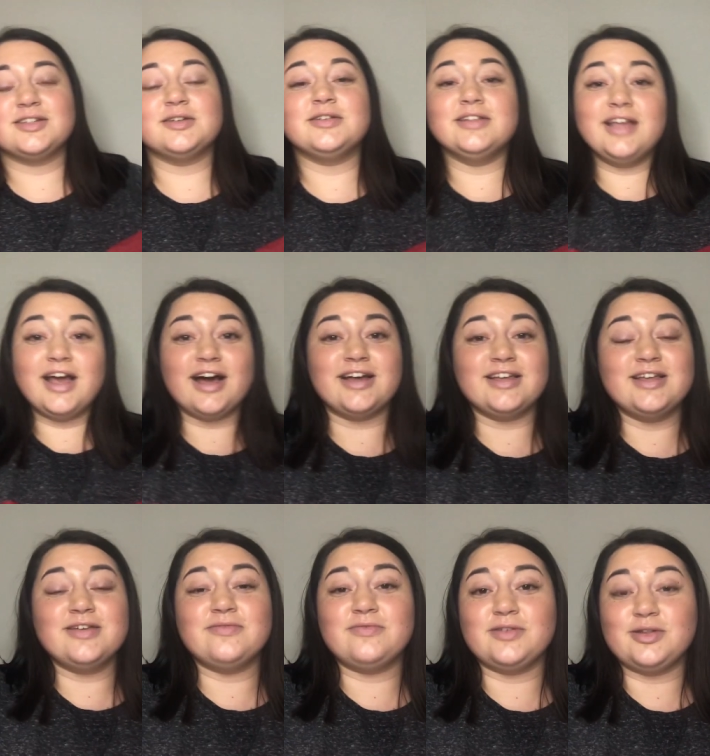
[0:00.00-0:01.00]
so yeah,
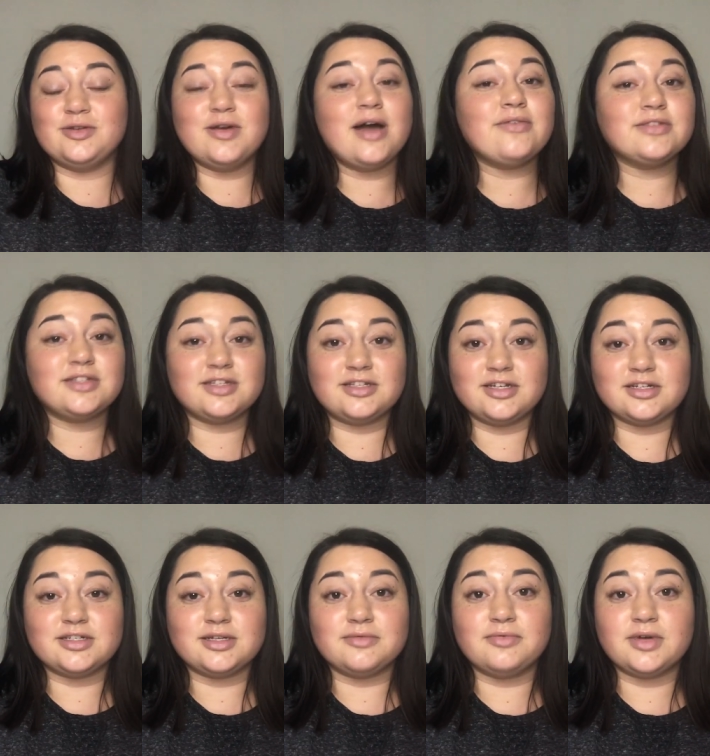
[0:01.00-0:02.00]
if you have a
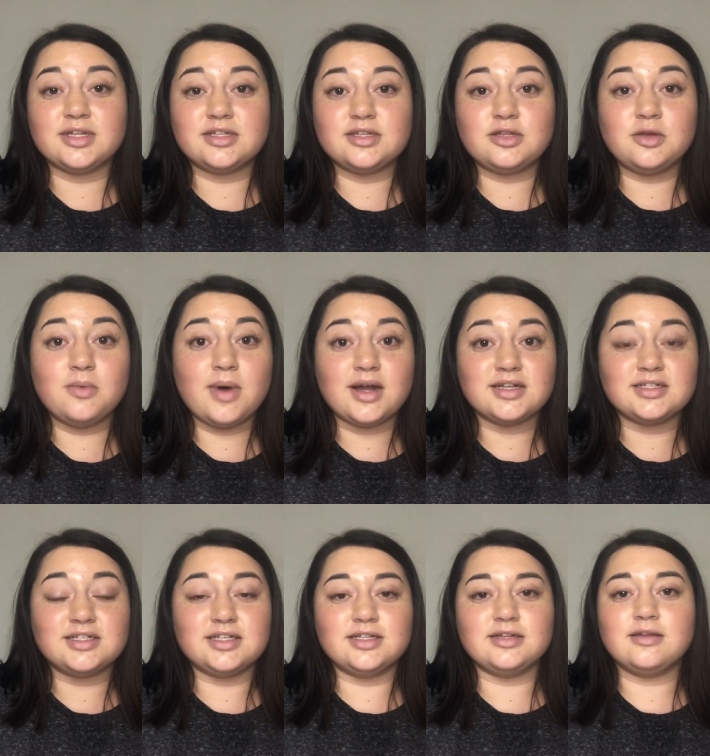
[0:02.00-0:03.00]
suggestion of what you want to
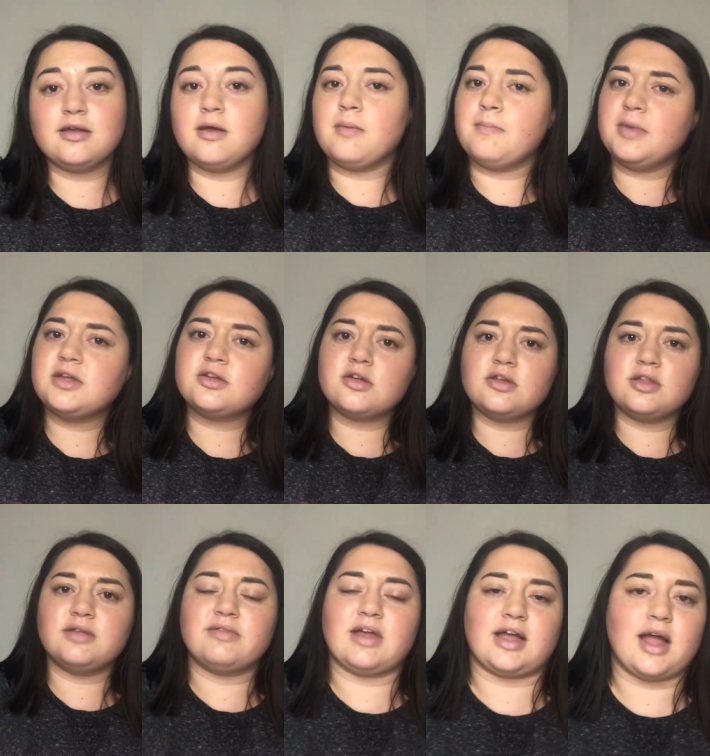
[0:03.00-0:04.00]
see, make sure you
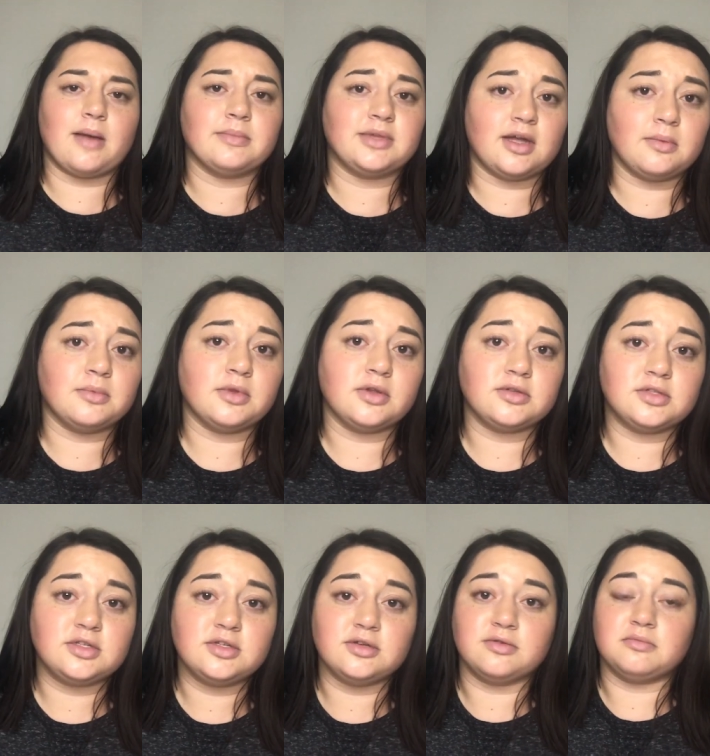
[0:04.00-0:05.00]
leave that comment down below
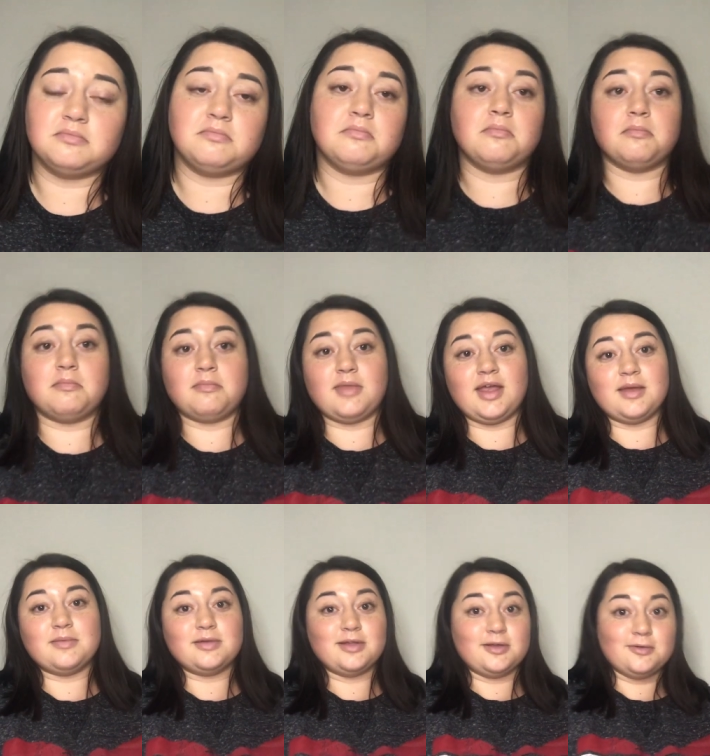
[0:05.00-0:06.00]
too.
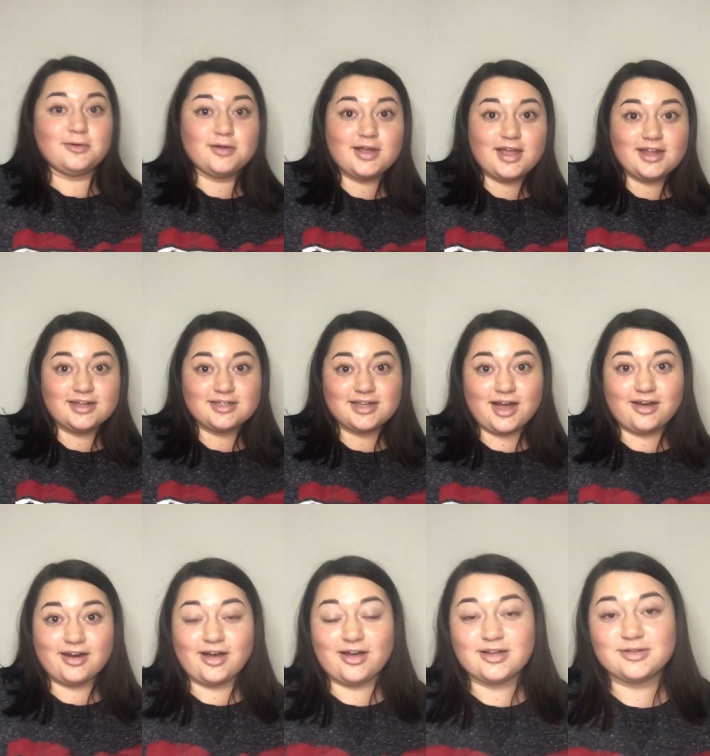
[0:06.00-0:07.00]
Maybe you'll get a shout
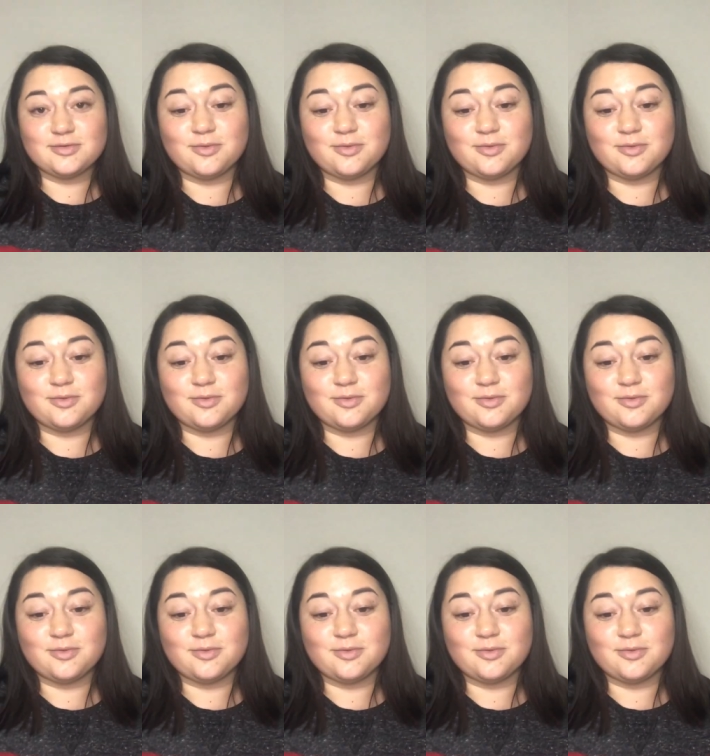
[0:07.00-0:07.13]
out as